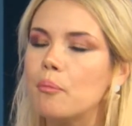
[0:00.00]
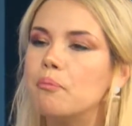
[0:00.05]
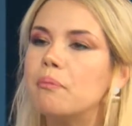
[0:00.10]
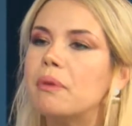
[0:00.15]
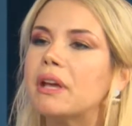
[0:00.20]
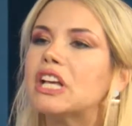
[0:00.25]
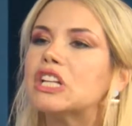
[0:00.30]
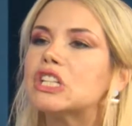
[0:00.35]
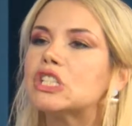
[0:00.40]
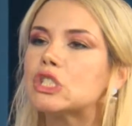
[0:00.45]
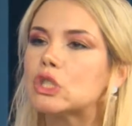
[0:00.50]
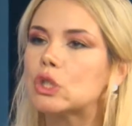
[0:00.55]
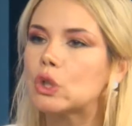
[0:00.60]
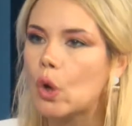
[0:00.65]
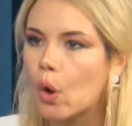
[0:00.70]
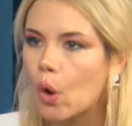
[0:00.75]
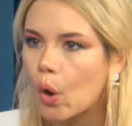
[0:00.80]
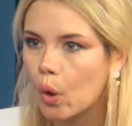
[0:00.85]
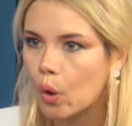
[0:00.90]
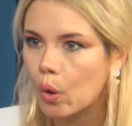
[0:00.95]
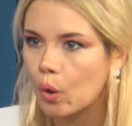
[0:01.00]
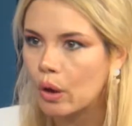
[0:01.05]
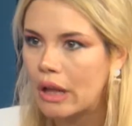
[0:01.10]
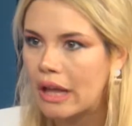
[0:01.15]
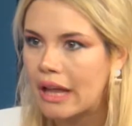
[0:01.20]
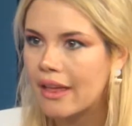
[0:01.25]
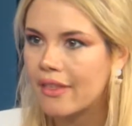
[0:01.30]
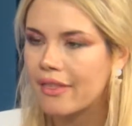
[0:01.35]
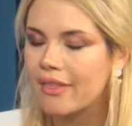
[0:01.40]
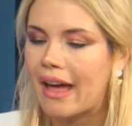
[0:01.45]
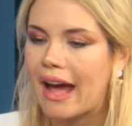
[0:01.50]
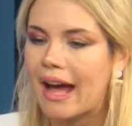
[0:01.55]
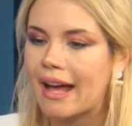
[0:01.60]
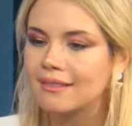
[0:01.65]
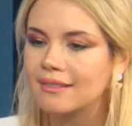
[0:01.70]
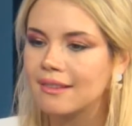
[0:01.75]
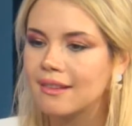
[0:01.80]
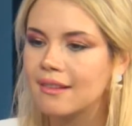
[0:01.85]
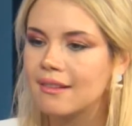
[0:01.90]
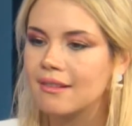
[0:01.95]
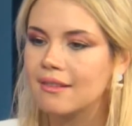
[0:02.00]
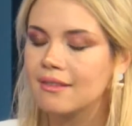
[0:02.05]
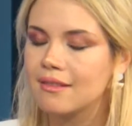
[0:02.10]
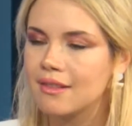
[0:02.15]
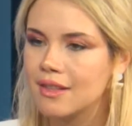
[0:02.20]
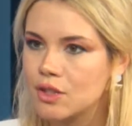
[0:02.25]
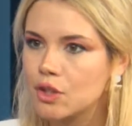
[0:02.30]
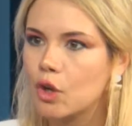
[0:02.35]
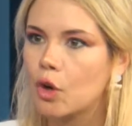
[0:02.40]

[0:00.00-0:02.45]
biggest goal that this